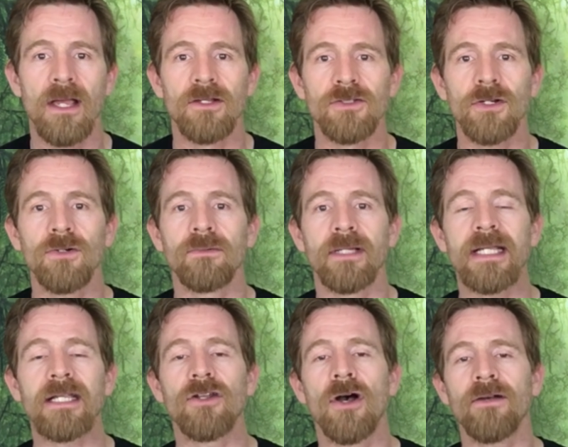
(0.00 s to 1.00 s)
so it
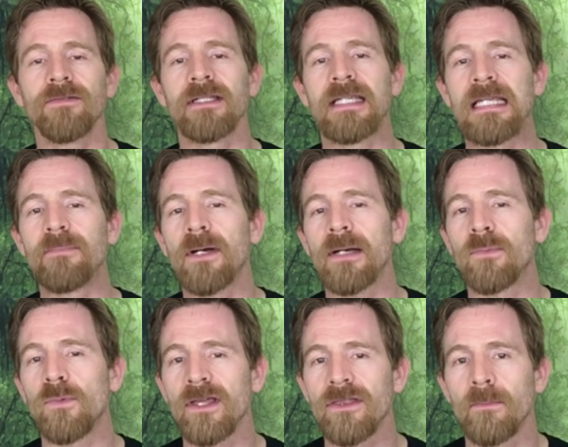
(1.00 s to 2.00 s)
can often keep up
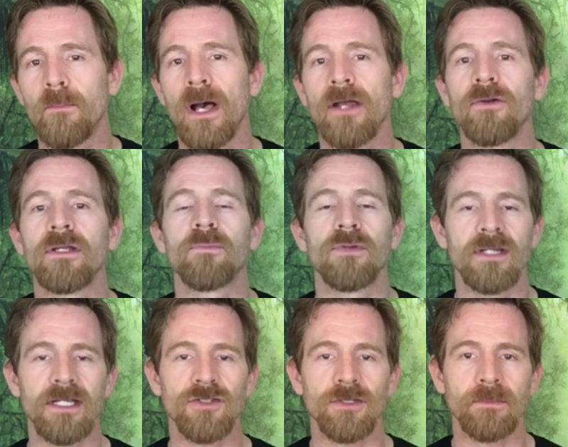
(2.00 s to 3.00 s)
with moderate
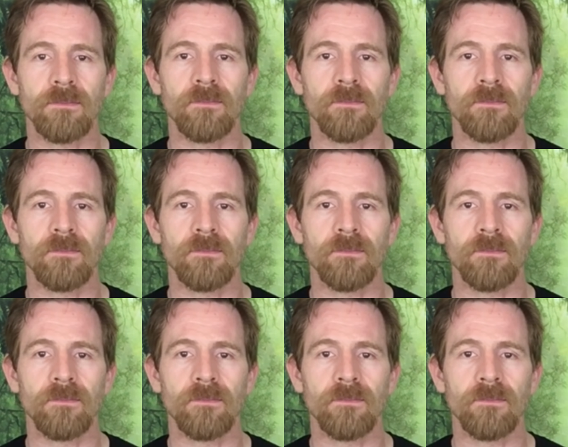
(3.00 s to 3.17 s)
predation.